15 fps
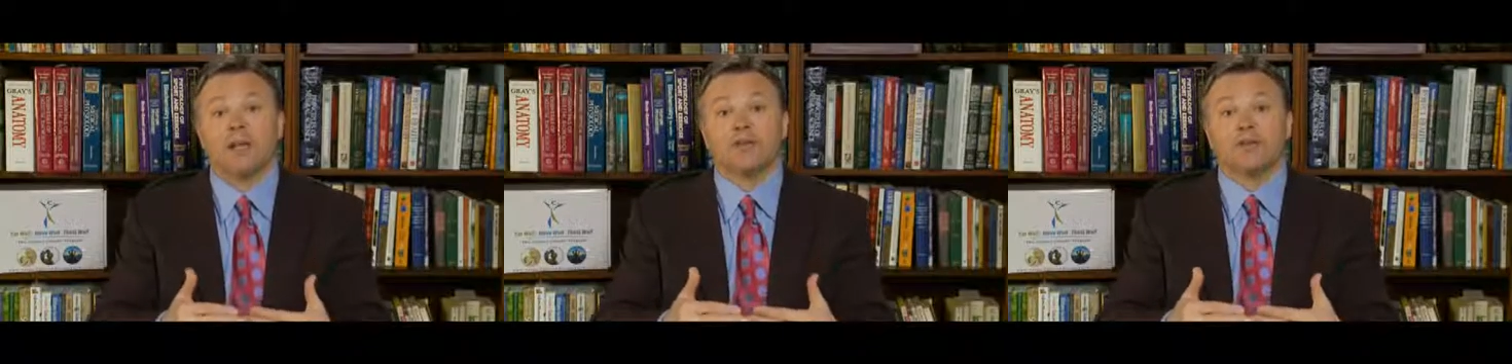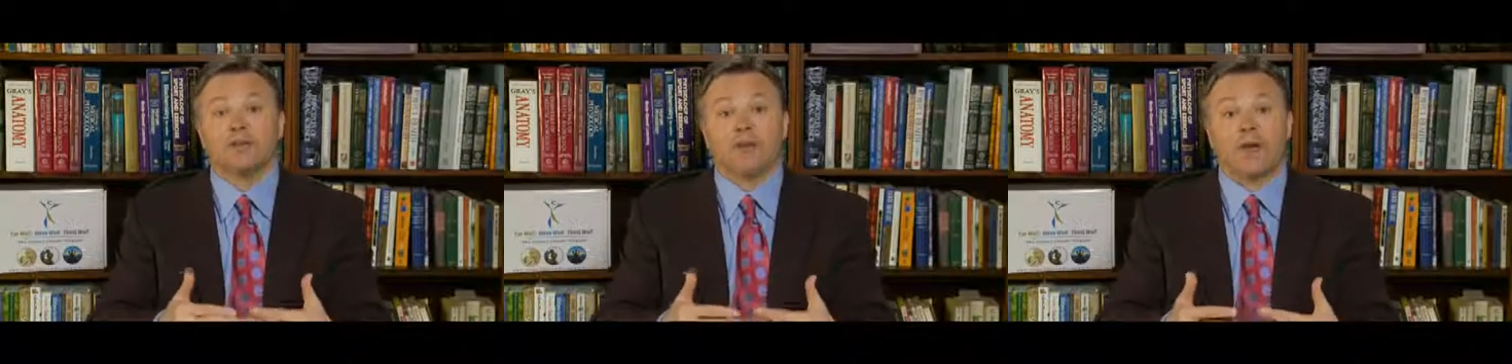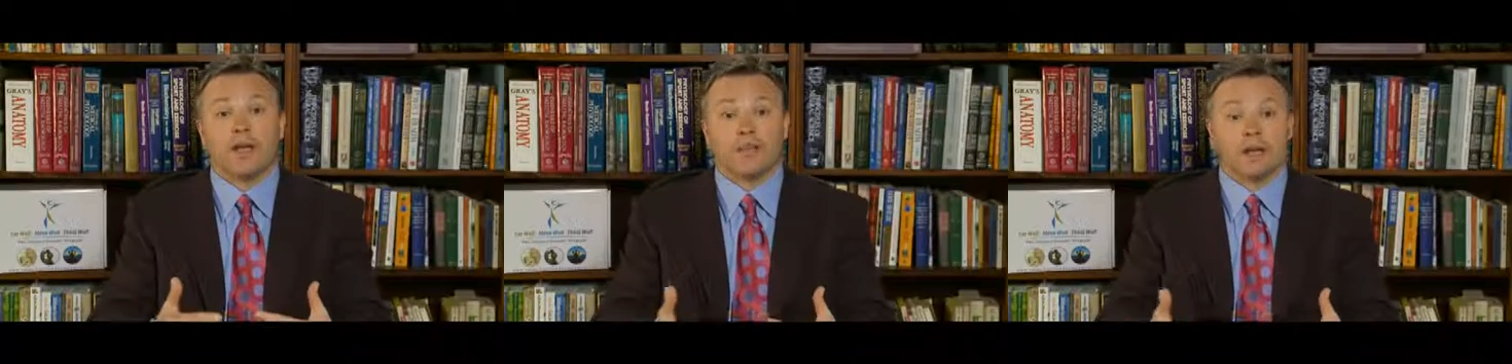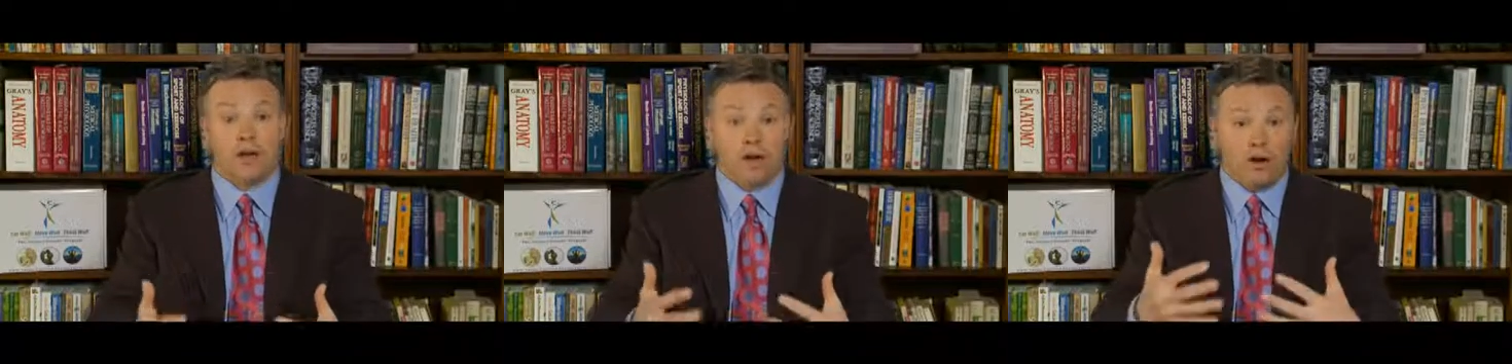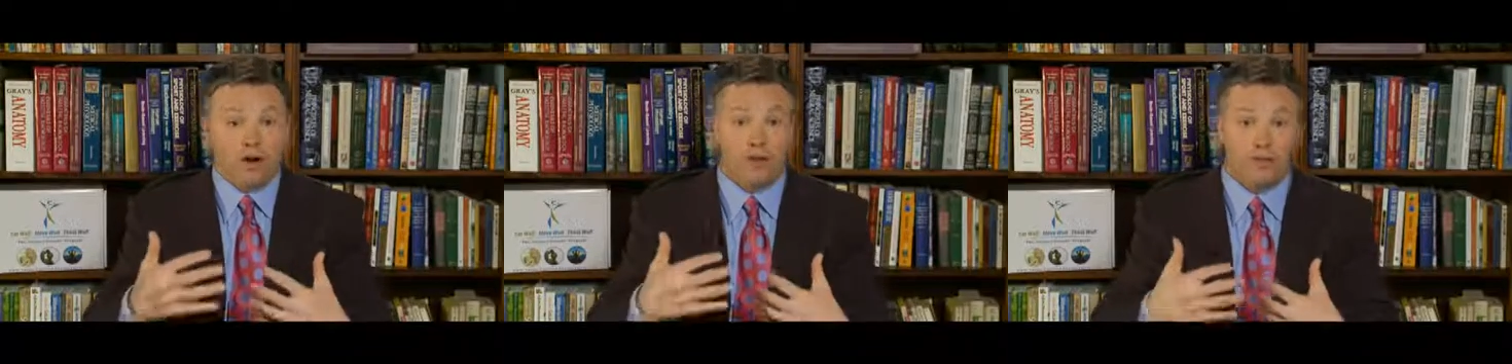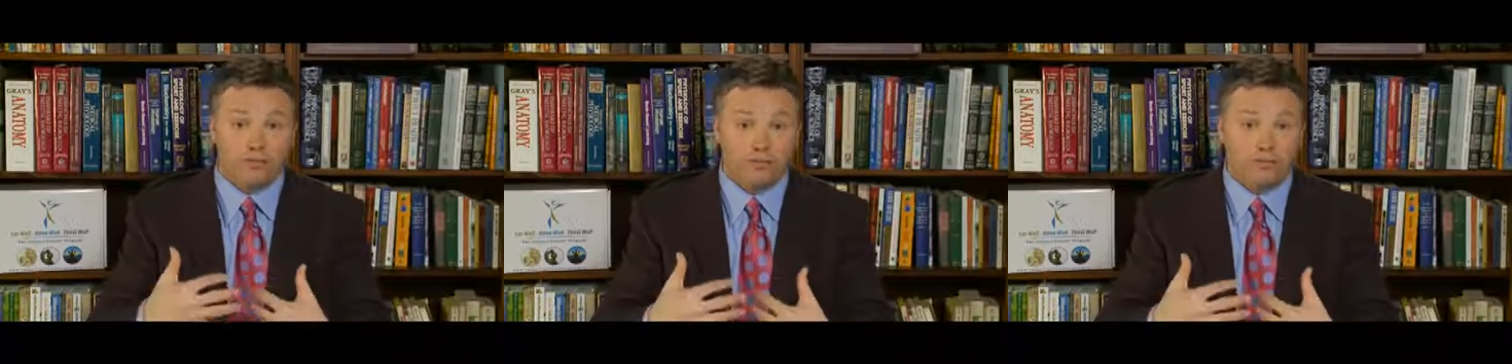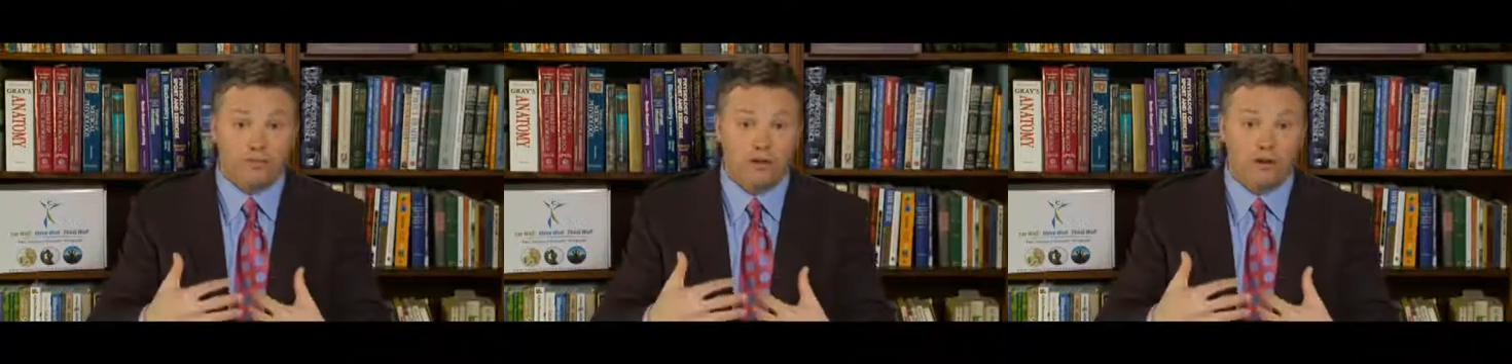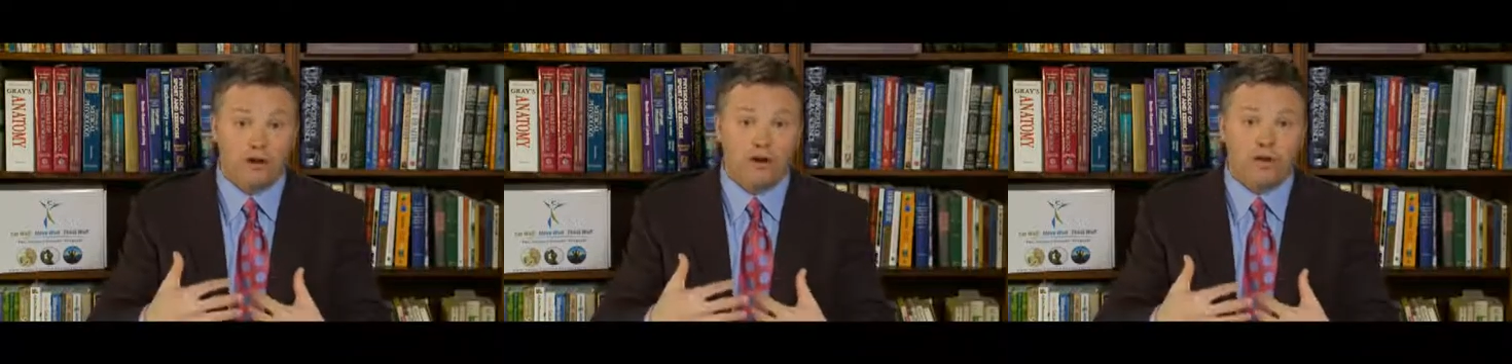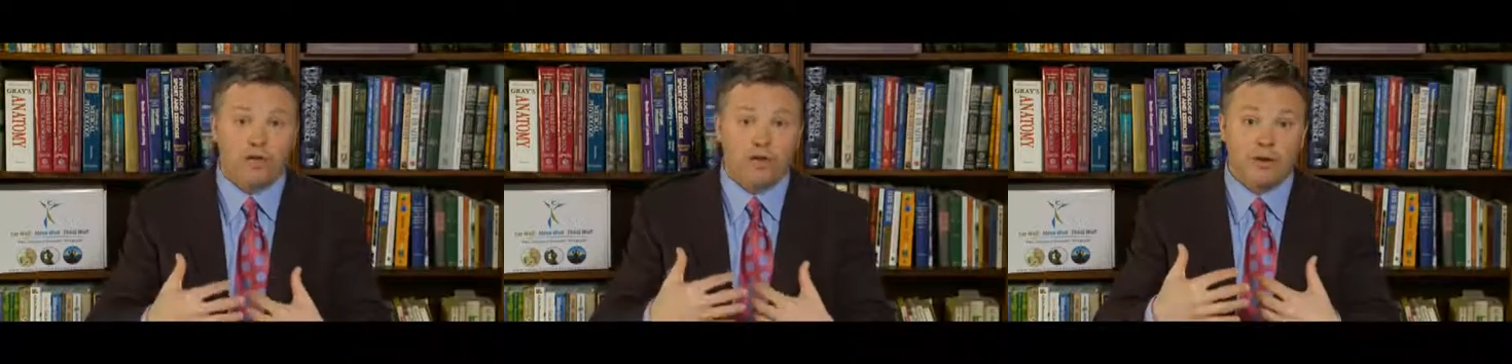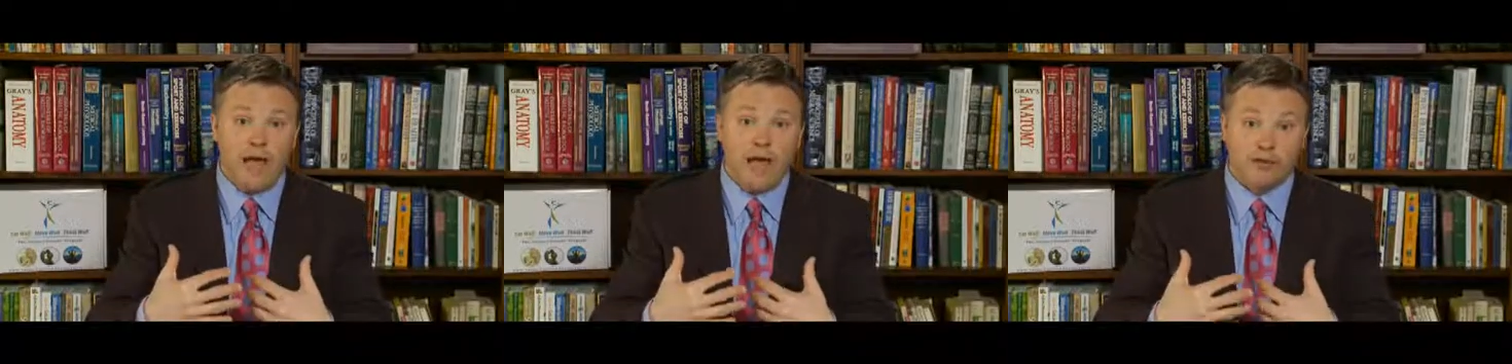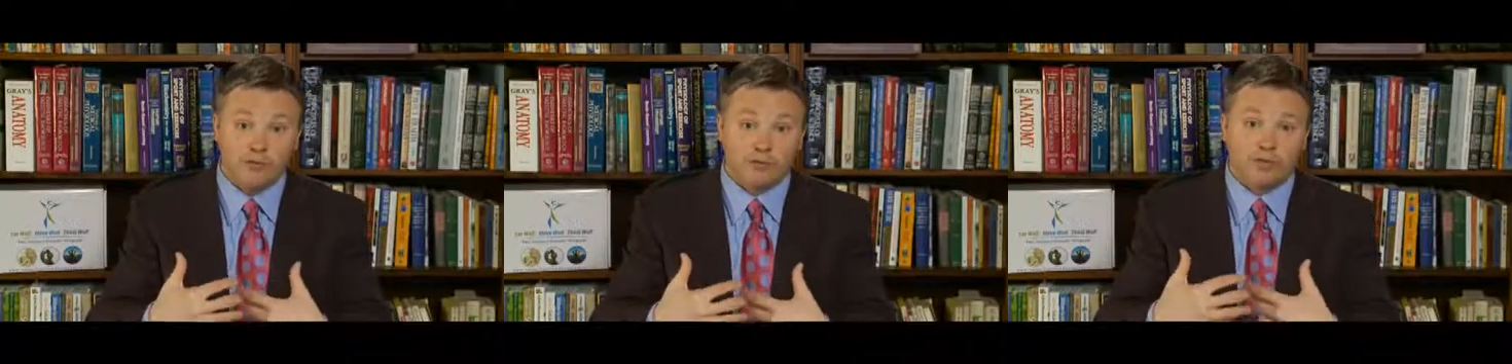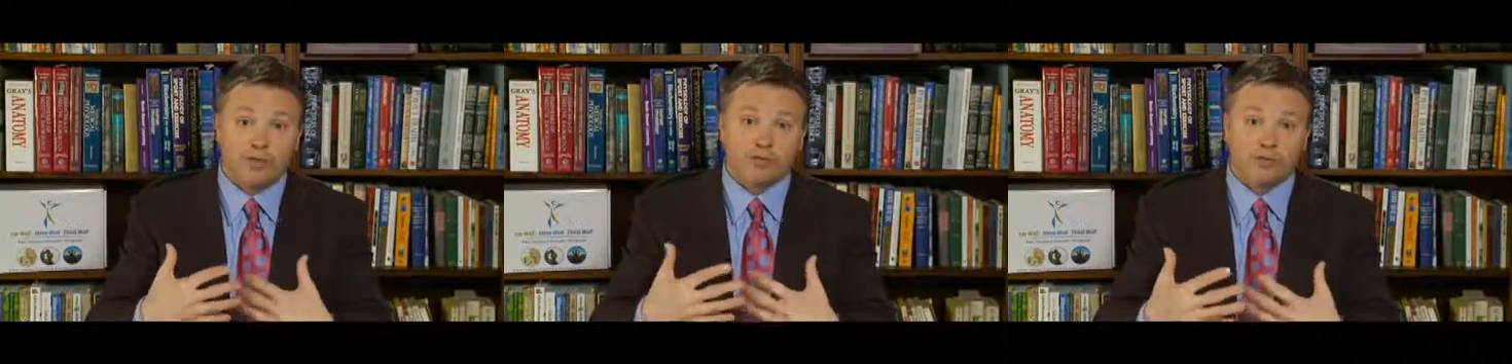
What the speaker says: the way that our natural